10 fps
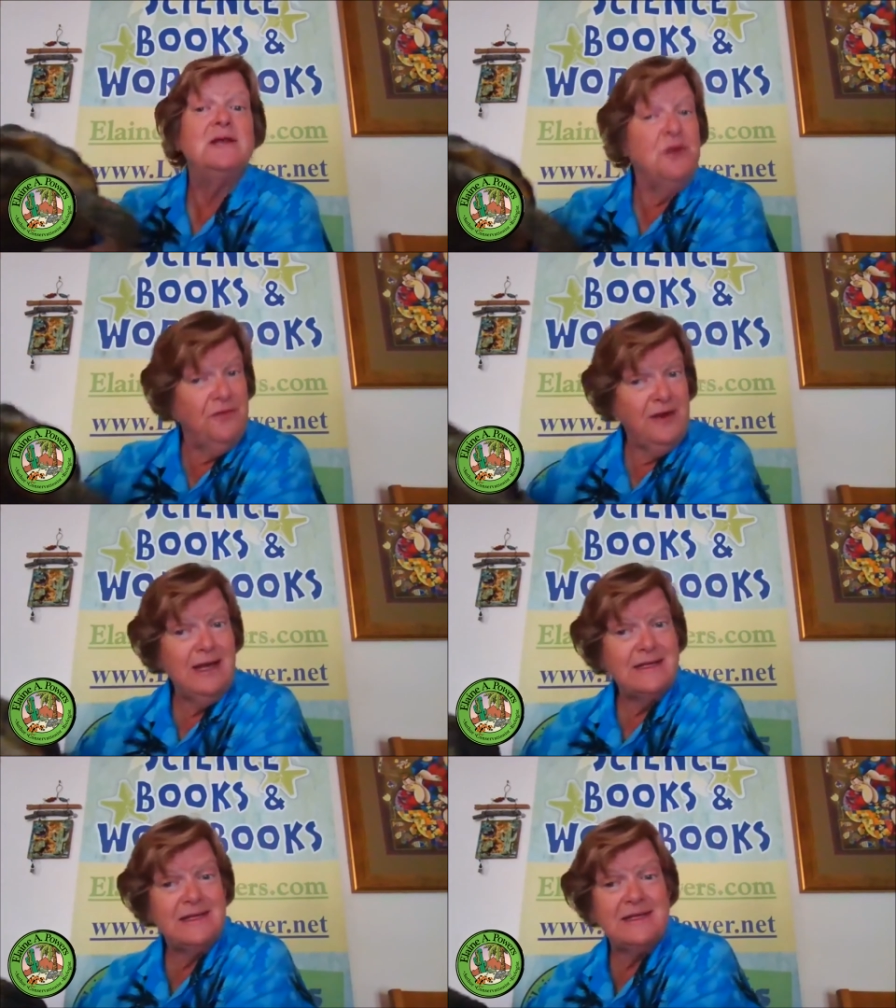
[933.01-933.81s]
Don't
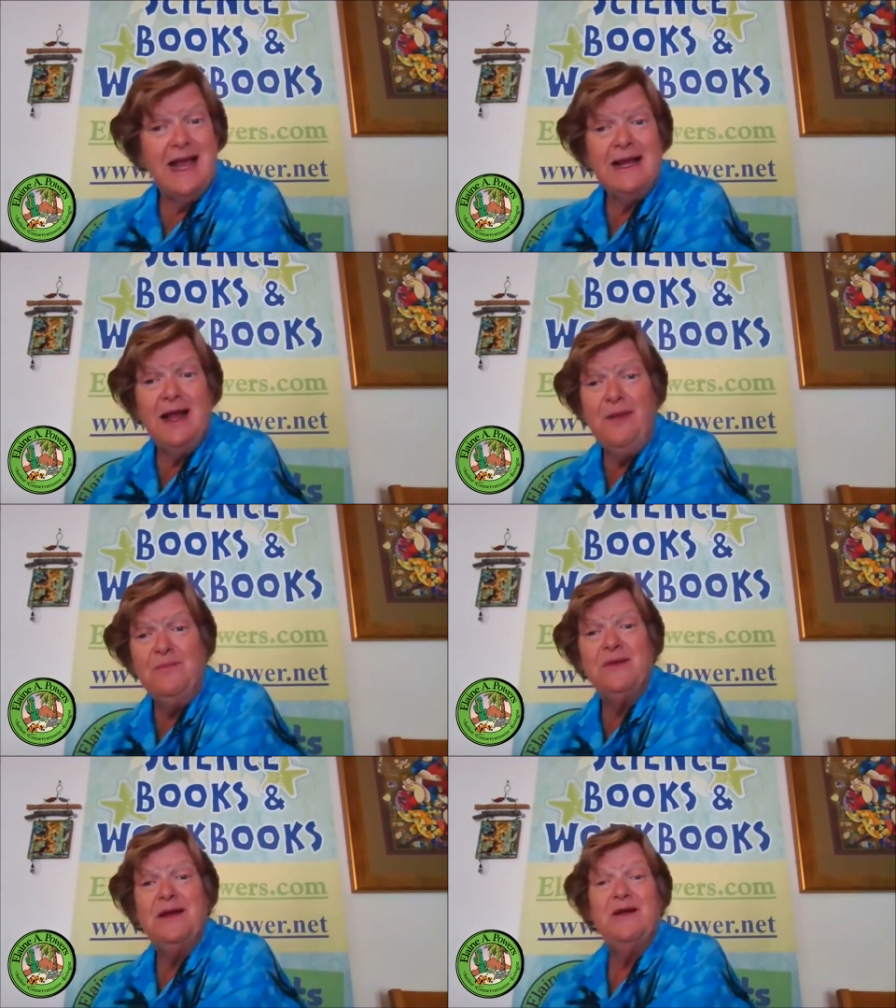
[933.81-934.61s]
forget to sign
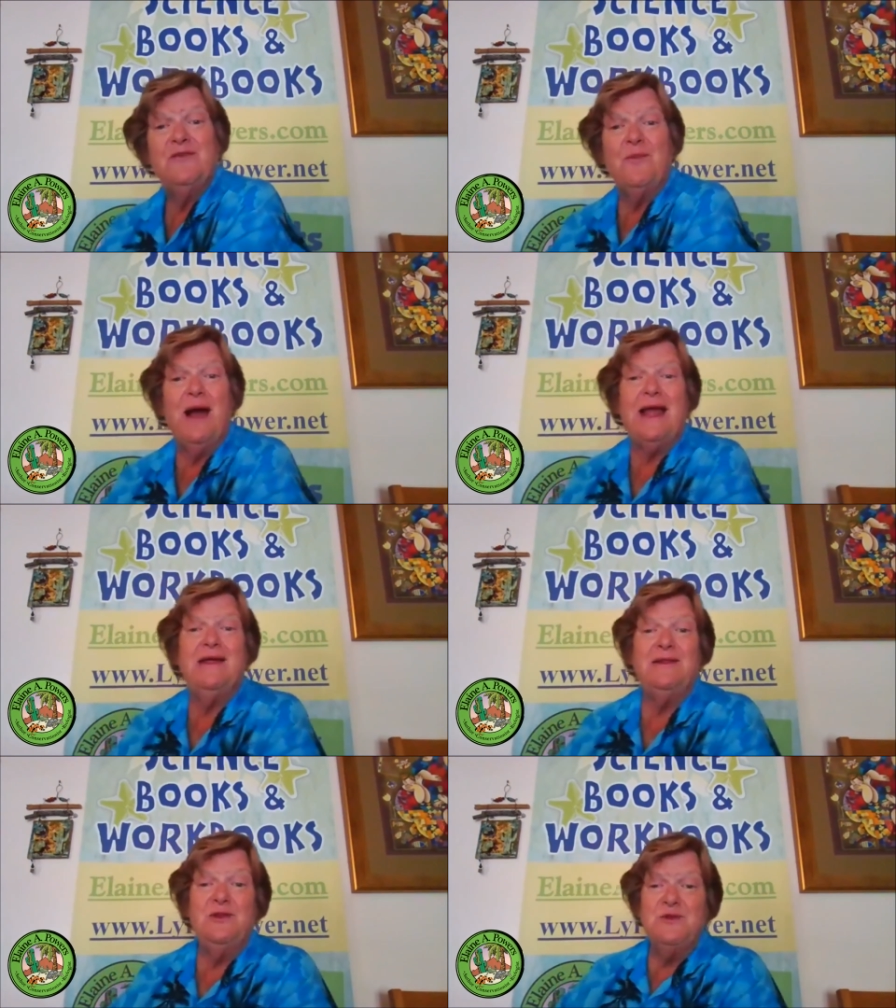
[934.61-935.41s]
up for
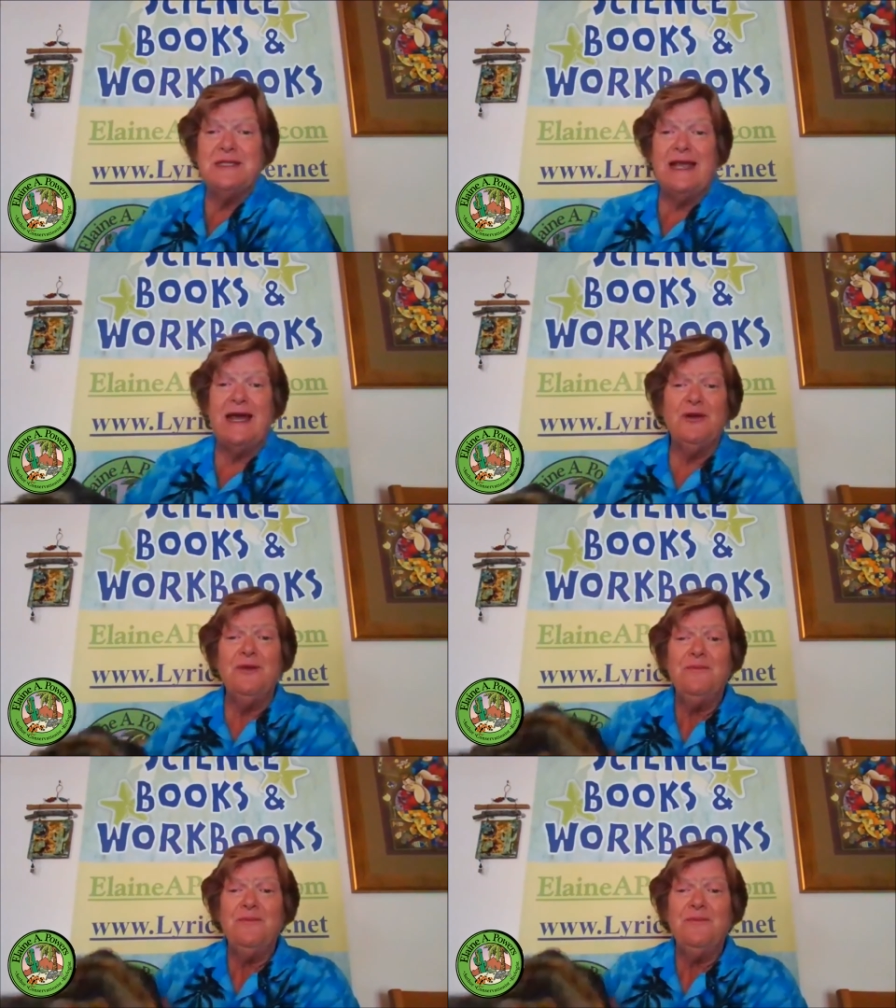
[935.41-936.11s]
my newsletter